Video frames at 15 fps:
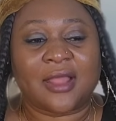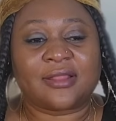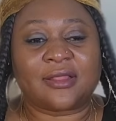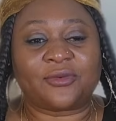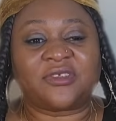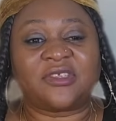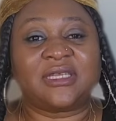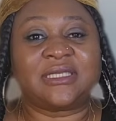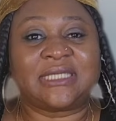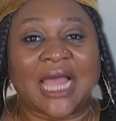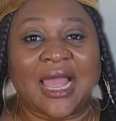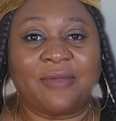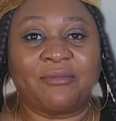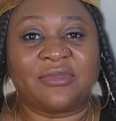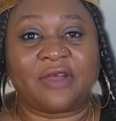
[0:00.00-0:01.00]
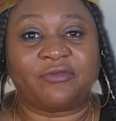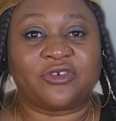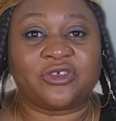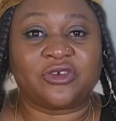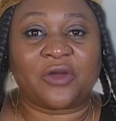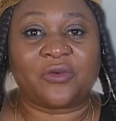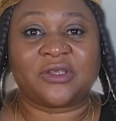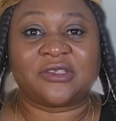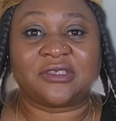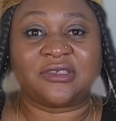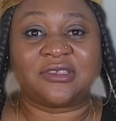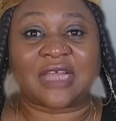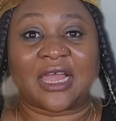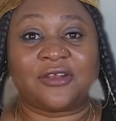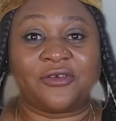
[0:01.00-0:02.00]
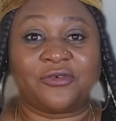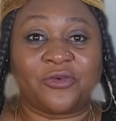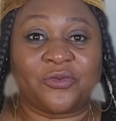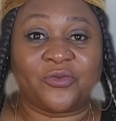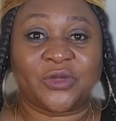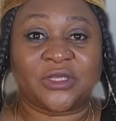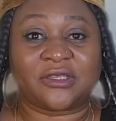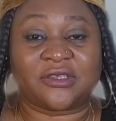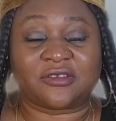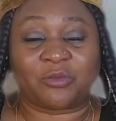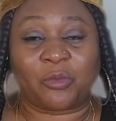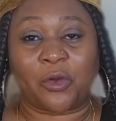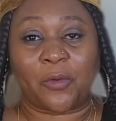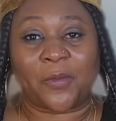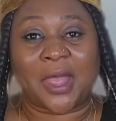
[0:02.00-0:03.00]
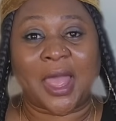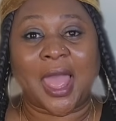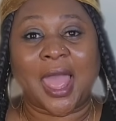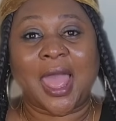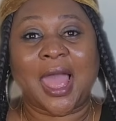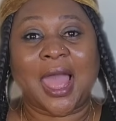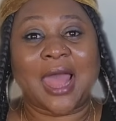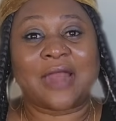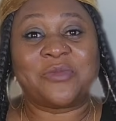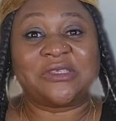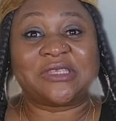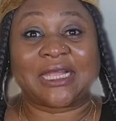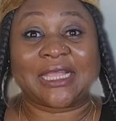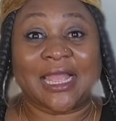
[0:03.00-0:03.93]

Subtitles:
There was a time Davu Jr. was inside the room with his mom and Mr.